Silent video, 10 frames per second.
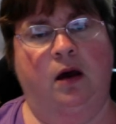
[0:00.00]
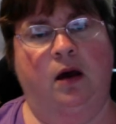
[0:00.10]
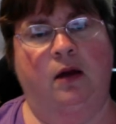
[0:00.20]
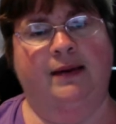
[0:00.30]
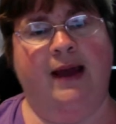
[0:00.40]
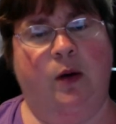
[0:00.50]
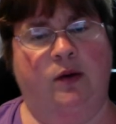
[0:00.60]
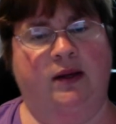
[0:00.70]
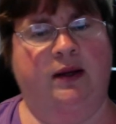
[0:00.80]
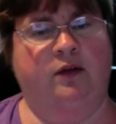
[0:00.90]

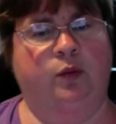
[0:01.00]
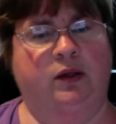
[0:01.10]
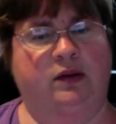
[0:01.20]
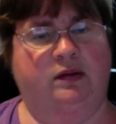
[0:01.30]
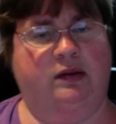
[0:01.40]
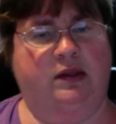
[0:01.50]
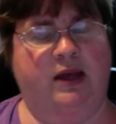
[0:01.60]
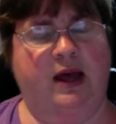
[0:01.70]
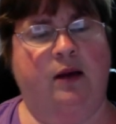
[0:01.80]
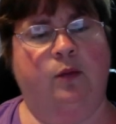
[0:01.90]
Nowadays, we see
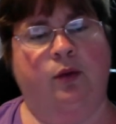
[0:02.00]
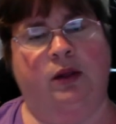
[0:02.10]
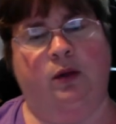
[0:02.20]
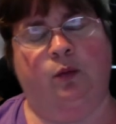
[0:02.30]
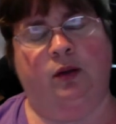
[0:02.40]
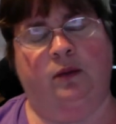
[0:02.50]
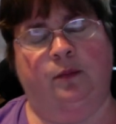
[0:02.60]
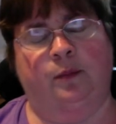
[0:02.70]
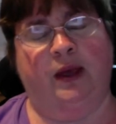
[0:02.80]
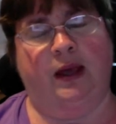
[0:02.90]
that and we
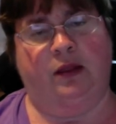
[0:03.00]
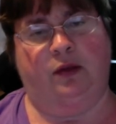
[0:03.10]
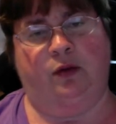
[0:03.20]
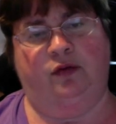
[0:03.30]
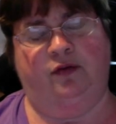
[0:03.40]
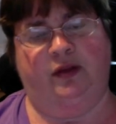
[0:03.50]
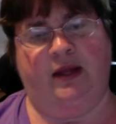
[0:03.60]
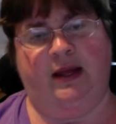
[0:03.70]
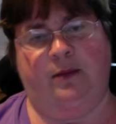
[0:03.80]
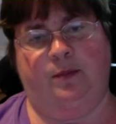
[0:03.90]
ban the use of
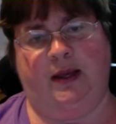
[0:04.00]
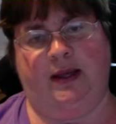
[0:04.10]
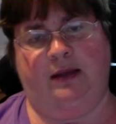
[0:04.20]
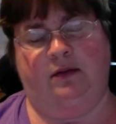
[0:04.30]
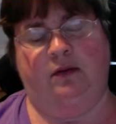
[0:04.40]
lead in paint.